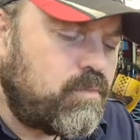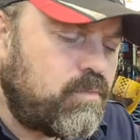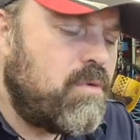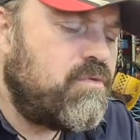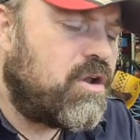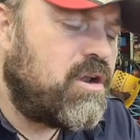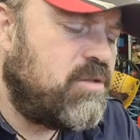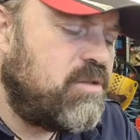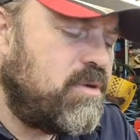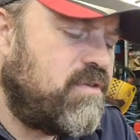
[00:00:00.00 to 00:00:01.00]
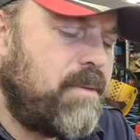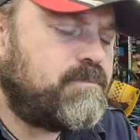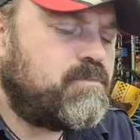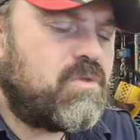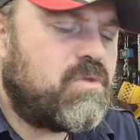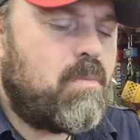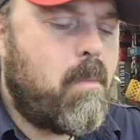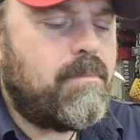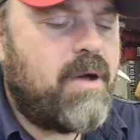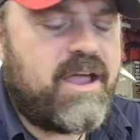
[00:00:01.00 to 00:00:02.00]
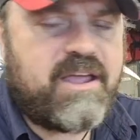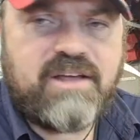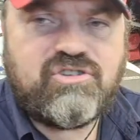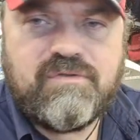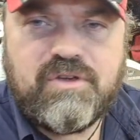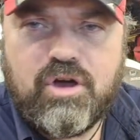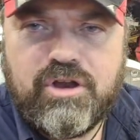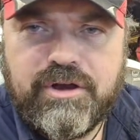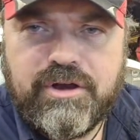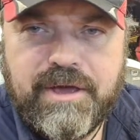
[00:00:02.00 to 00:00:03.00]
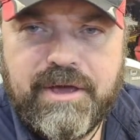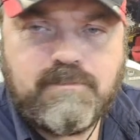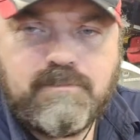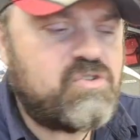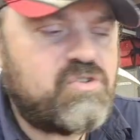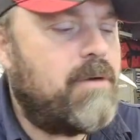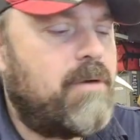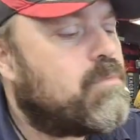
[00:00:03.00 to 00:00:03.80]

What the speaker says: We've got a little bit of a pie catastrophe going on here. So,